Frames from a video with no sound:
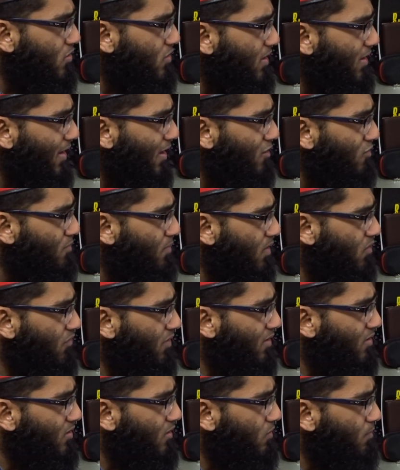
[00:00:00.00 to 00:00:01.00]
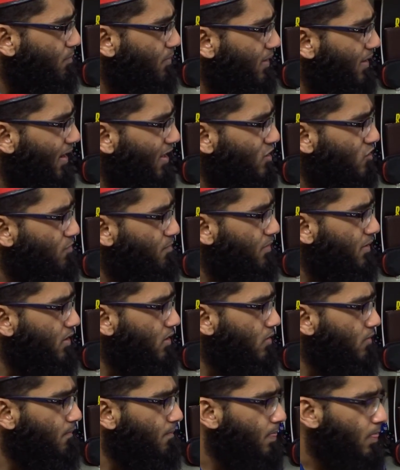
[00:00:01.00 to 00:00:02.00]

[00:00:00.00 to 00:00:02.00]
JSP versus PHP.